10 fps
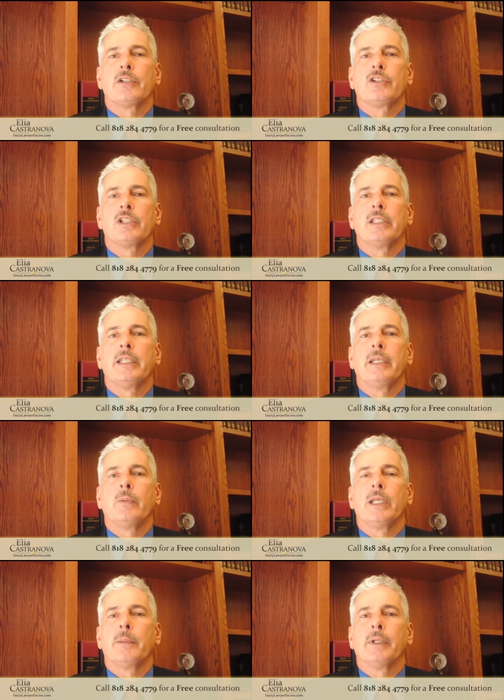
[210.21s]
she needed
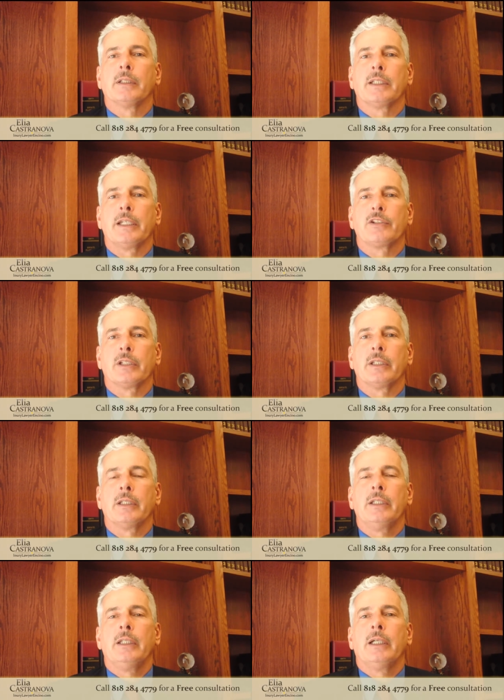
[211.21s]
rehabilitation
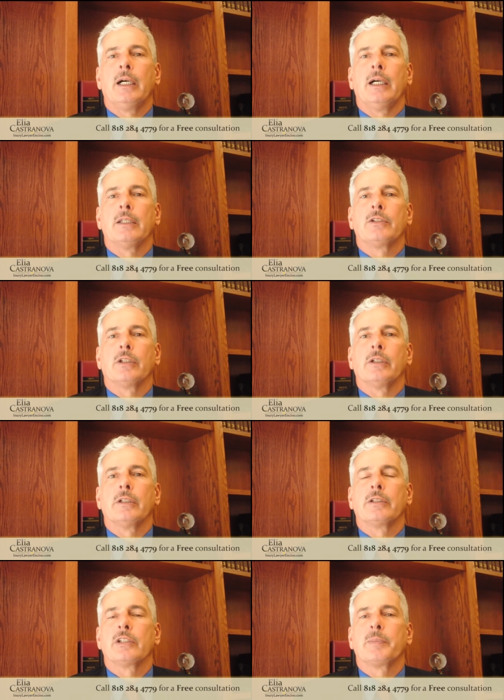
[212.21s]
to
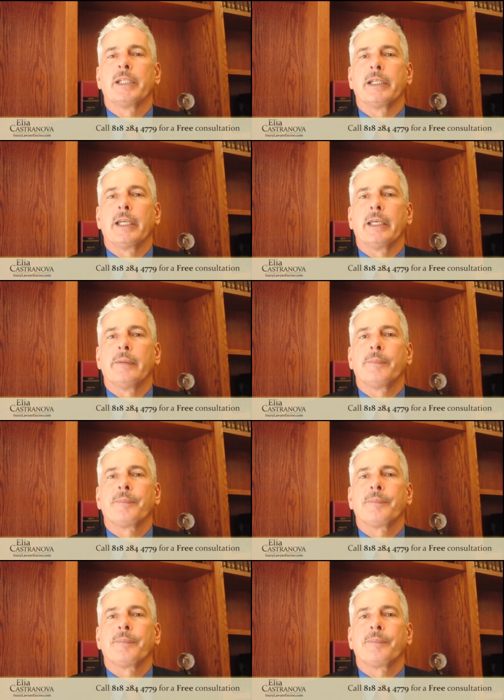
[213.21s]
learn to speak again.